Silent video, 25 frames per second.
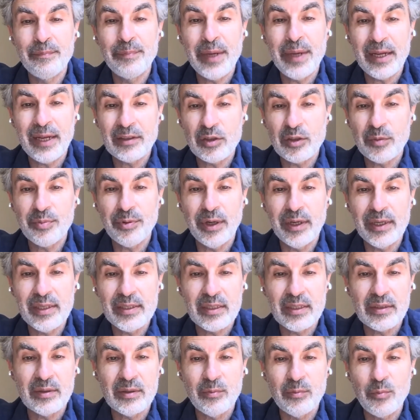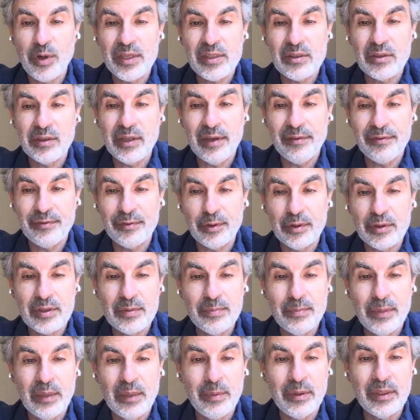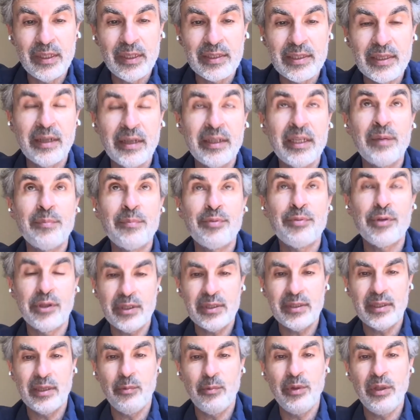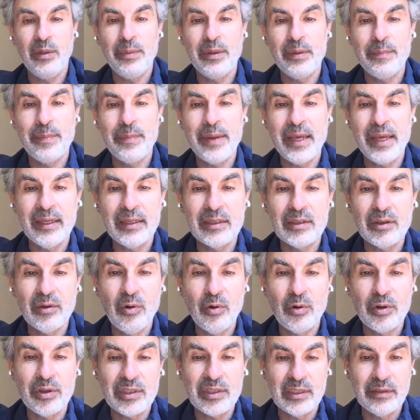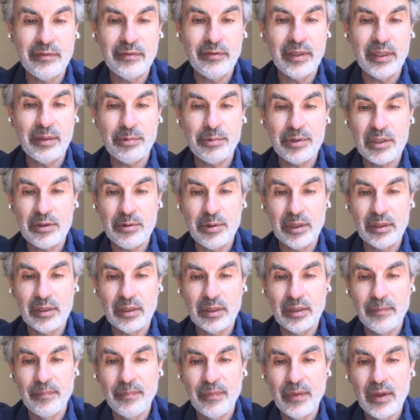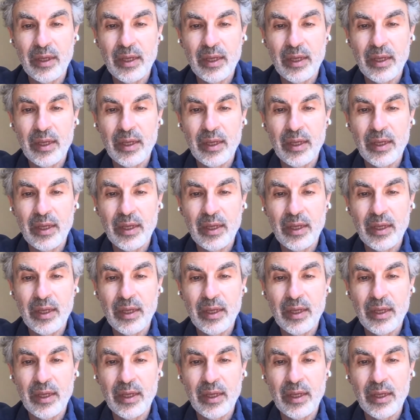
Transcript: bad surprises and wasted efforts, maybe designing products that will be banned or severely restricted.